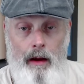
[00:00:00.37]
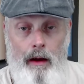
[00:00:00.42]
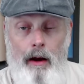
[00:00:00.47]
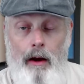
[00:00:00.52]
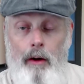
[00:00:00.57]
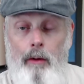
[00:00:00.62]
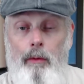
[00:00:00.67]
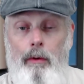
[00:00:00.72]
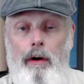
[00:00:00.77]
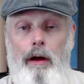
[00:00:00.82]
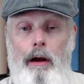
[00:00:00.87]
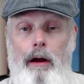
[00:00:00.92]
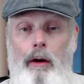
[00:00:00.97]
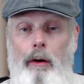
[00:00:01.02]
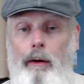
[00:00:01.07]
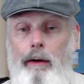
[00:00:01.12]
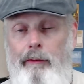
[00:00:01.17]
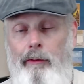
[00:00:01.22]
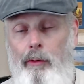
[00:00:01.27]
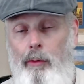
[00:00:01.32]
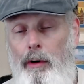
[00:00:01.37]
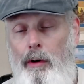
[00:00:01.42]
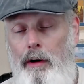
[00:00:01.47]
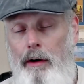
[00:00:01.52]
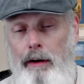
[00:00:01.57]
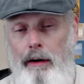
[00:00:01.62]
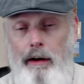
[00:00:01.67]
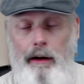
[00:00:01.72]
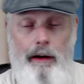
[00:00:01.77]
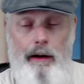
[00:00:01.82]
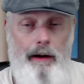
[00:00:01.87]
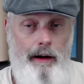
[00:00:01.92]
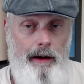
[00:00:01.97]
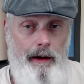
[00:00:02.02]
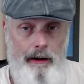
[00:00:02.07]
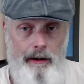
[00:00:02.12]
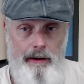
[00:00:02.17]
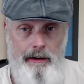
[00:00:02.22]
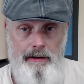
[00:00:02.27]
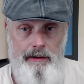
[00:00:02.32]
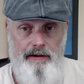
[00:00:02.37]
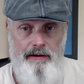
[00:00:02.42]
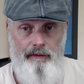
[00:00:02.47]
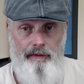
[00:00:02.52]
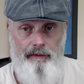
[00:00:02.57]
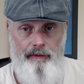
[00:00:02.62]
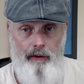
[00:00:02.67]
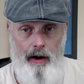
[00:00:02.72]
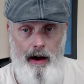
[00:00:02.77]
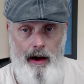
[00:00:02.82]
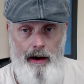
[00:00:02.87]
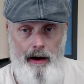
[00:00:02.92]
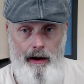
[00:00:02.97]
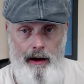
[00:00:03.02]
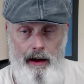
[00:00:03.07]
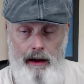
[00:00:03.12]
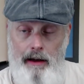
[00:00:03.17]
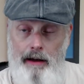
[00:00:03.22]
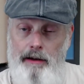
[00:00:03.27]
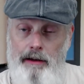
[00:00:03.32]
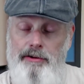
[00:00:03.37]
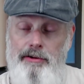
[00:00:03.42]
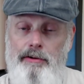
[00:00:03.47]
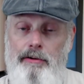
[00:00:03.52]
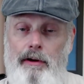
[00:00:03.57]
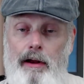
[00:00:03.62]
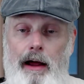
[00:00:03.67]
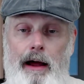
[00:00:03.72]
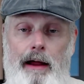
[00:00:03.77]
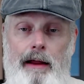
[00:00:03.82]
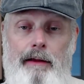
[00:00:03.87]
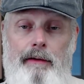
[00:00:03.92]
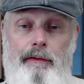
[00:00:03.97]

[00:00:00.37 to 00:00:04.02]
Well, hello everyone. It is Friday, July the